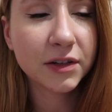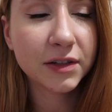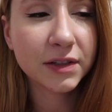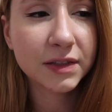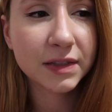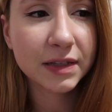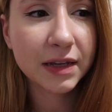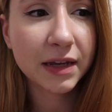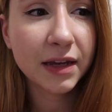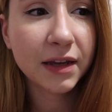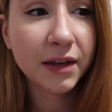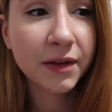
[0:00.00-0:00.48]
are
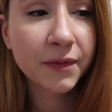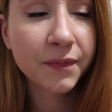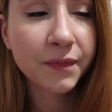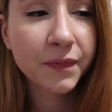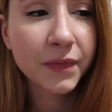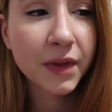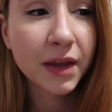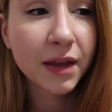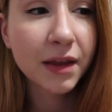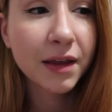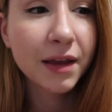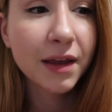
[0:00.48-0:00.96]
sick,
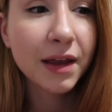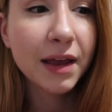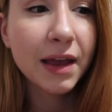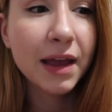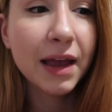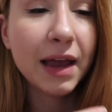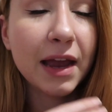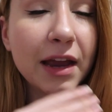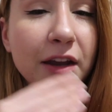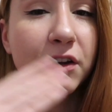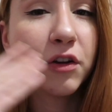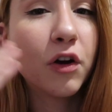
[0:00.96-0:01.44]

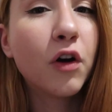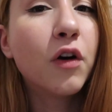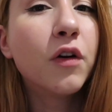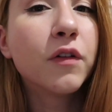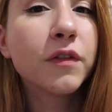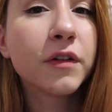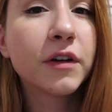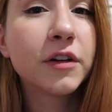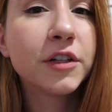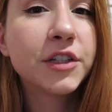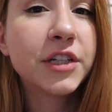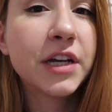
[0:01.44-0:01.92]
and
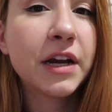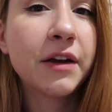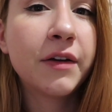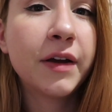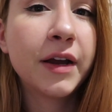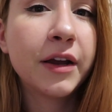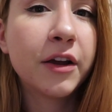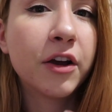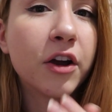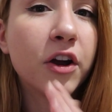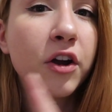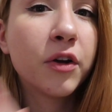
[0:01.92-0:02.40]

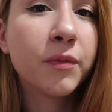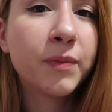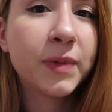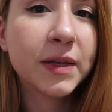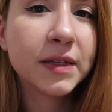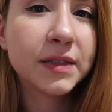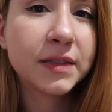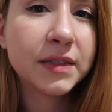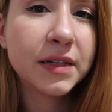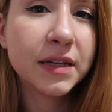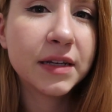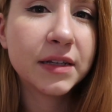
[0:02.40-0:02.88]
oversharing her
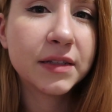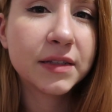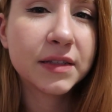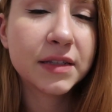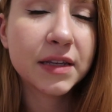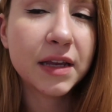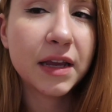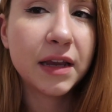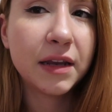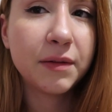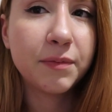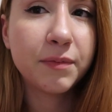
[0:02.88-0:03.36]
business
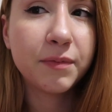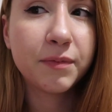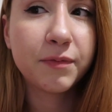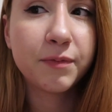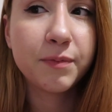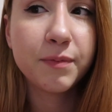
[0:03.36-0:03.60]
and